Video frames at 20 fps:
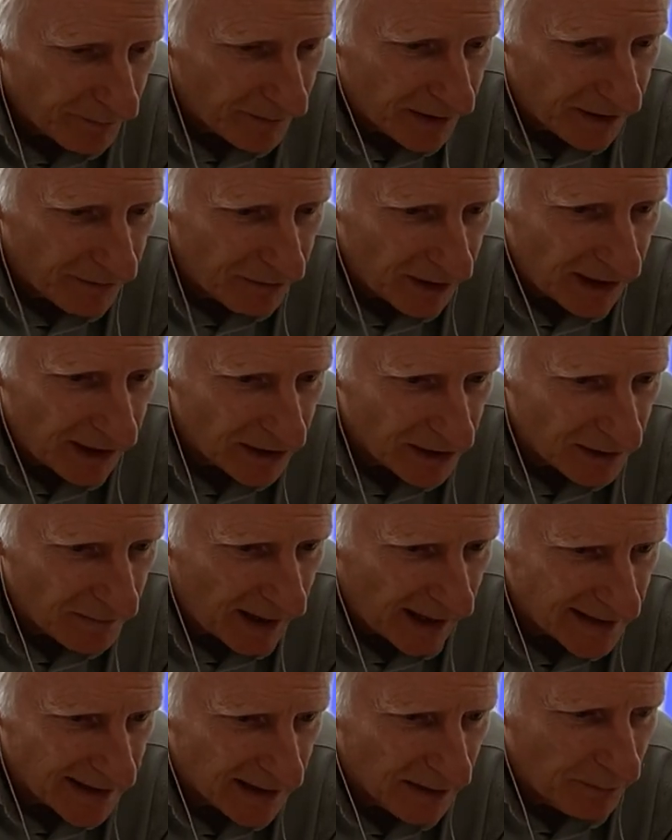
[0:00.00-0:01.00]
It really doesn't
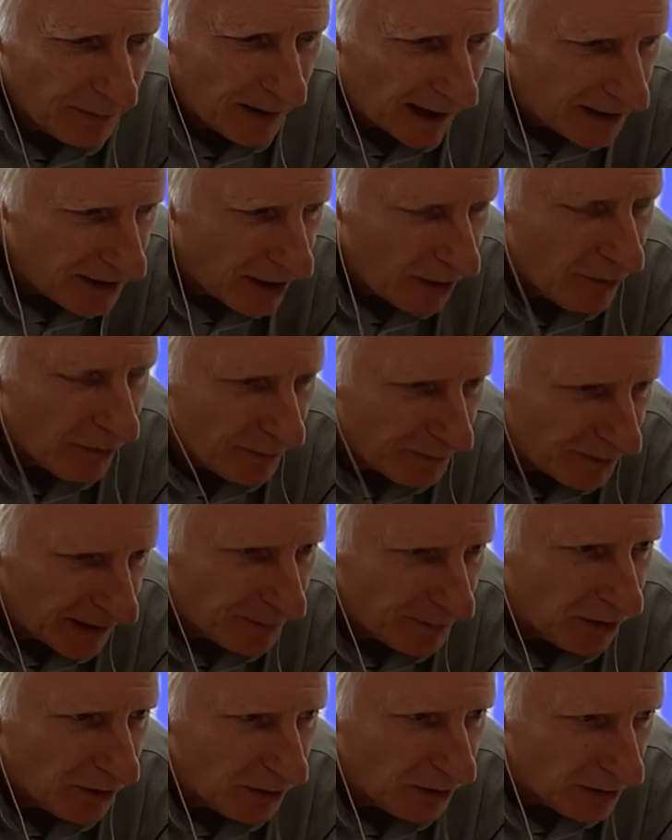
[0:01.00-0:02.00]
matter. But I know that
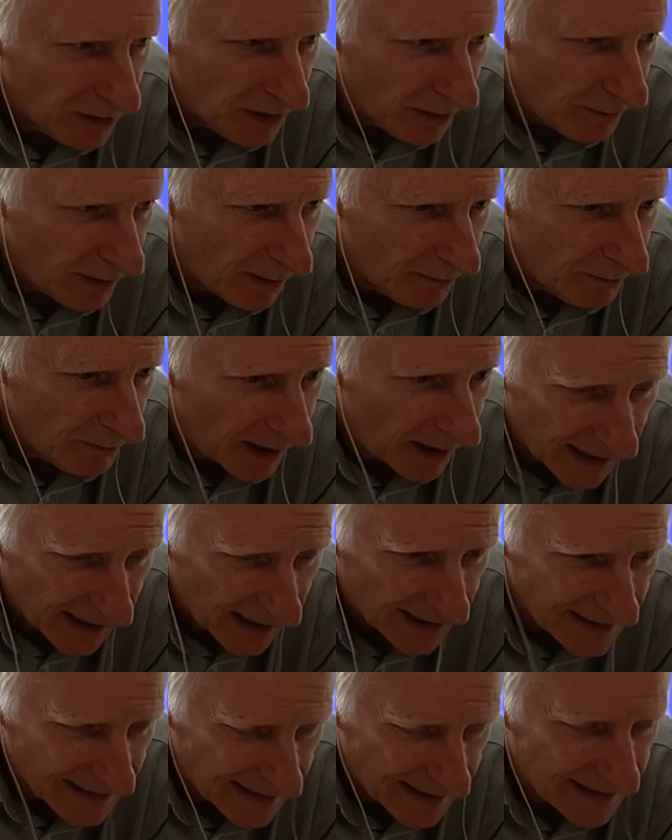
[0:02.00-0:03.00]
people who come on my
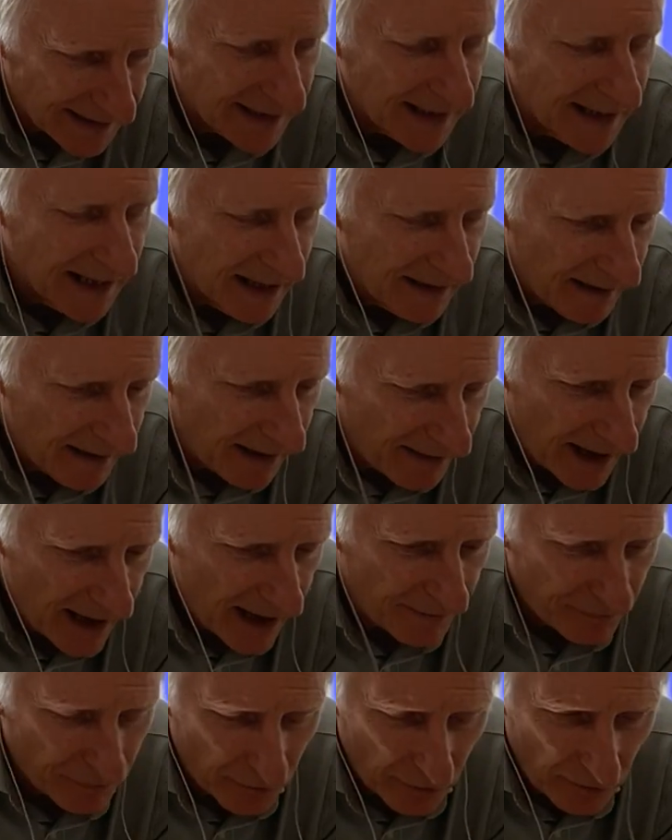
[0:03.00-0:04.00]
classes, they're
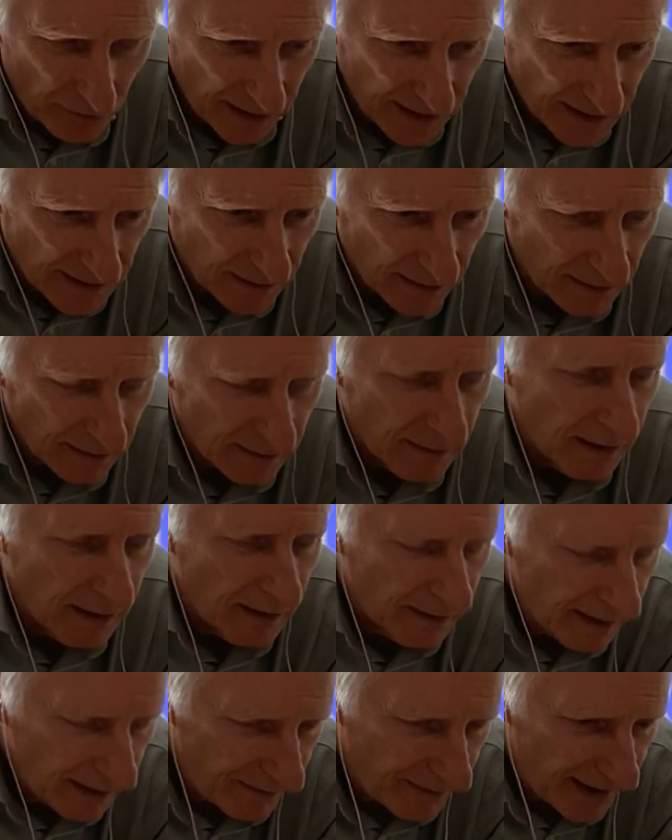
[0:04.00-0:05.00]
there for a reason,
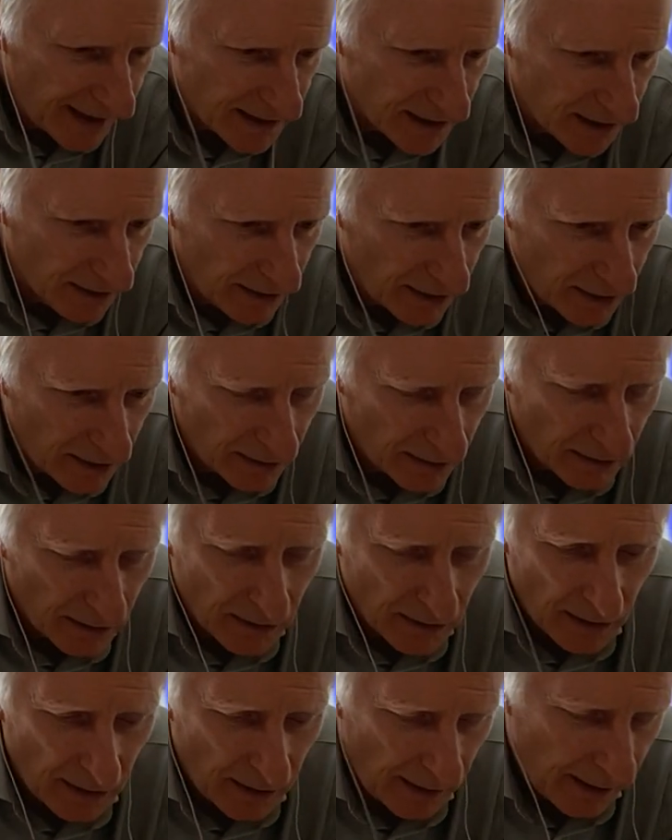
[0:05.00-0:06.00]
they're there to learn,
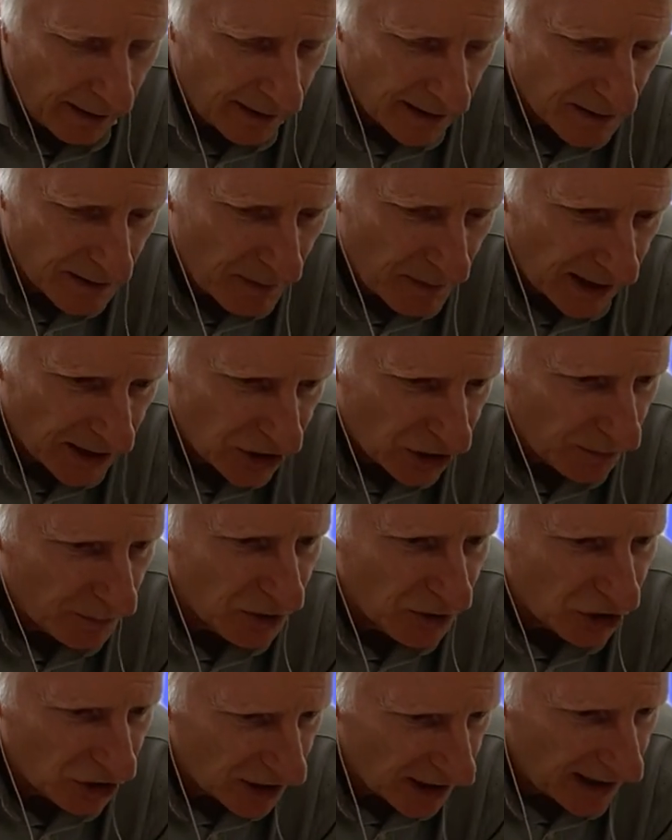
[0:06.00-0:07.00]
and it's my job
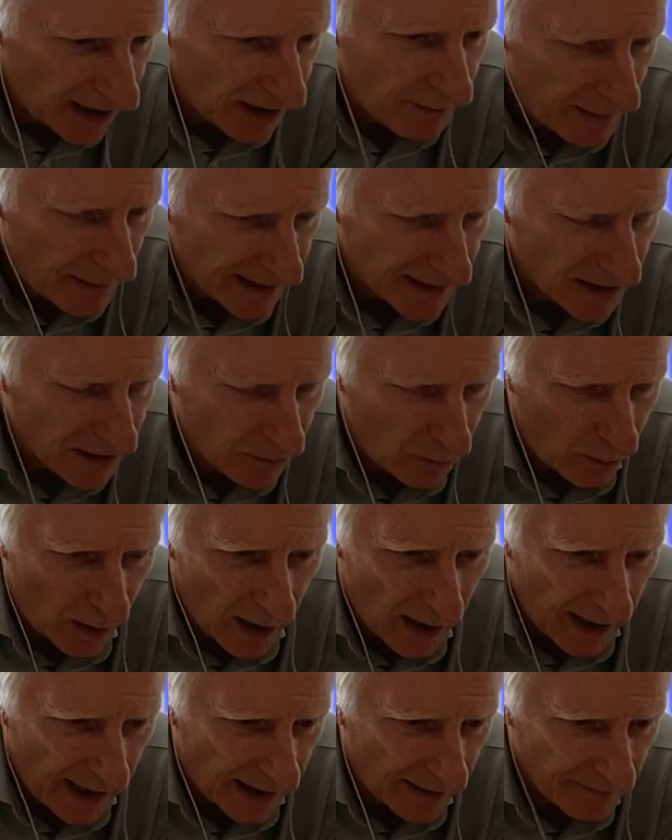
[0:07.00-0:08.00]
to share the best of what
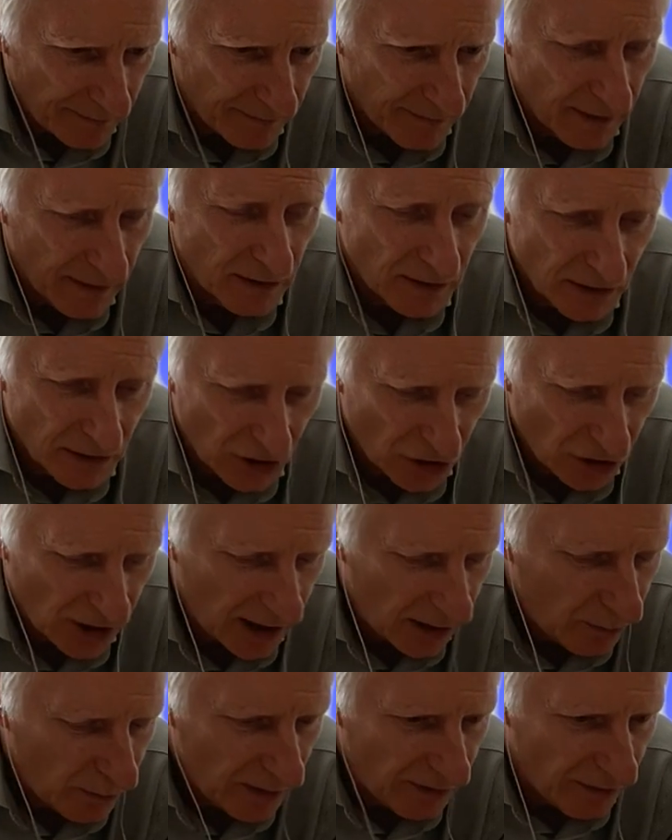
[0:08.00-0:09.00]
I have to
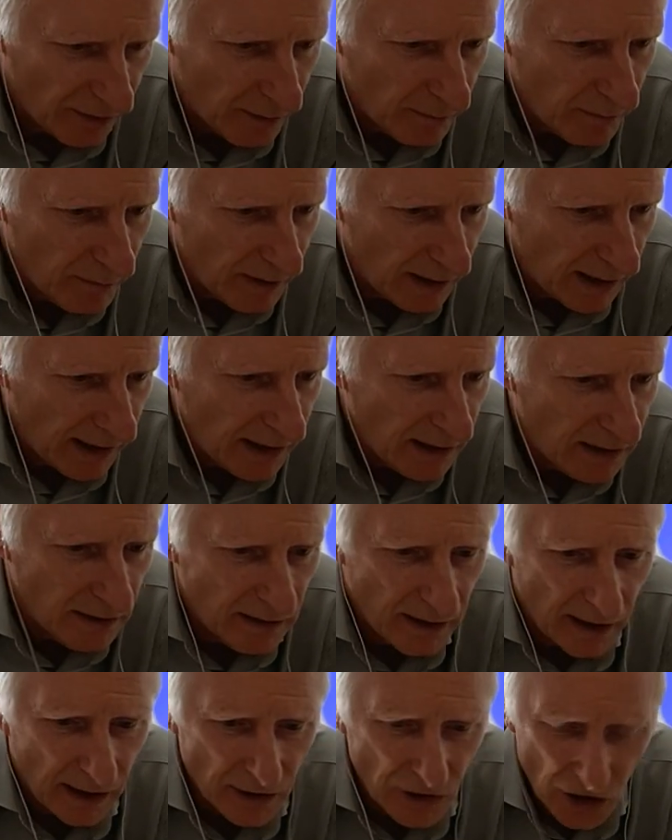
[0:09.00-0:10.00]
share with them. And,
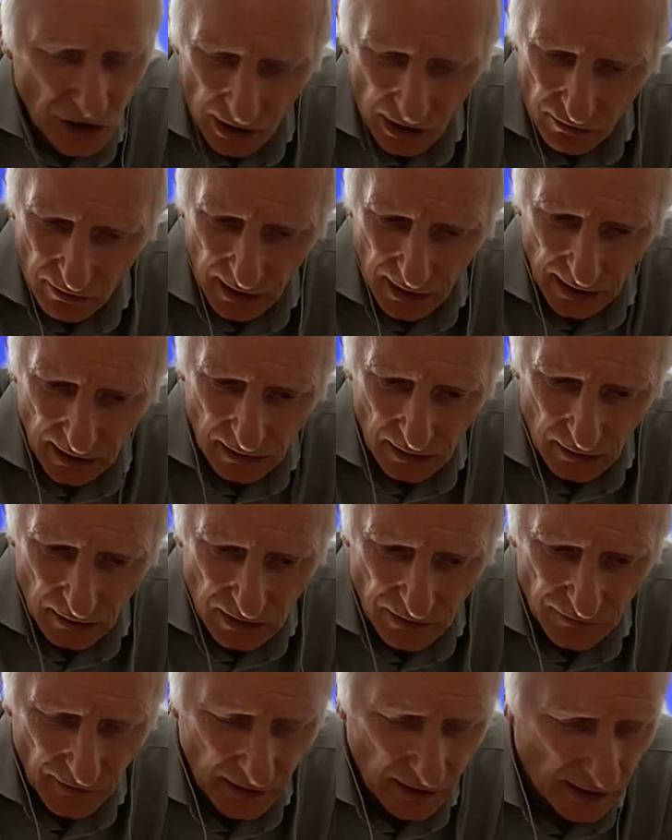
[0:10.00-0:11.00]
uh, and generally, it
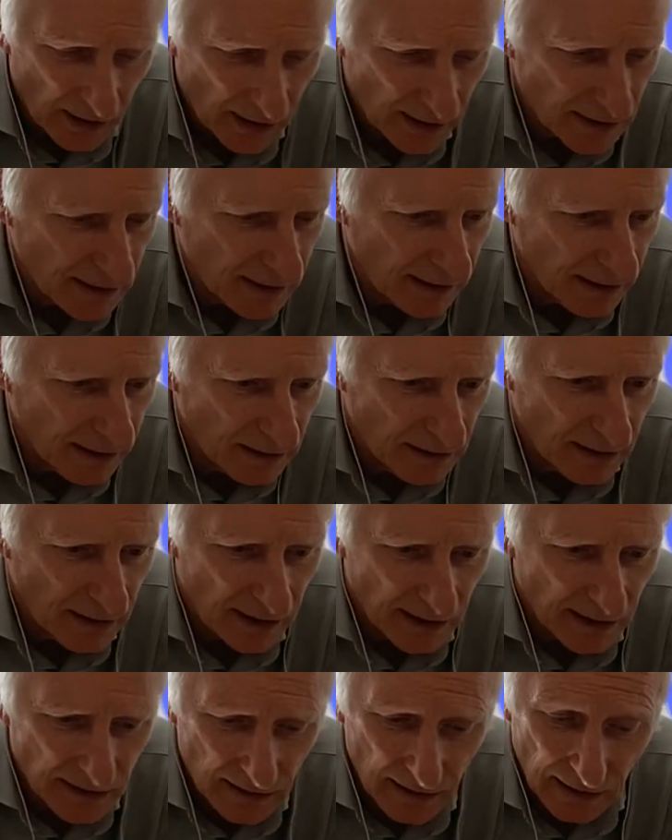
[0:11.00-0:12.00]
goes very nicely. And uh,
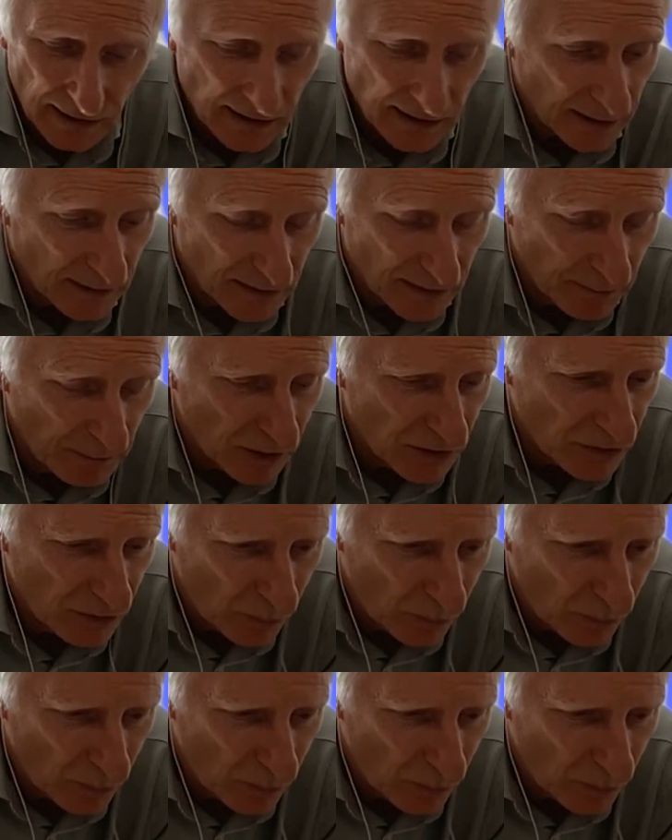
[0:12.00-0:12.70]
it's like I say, it's the most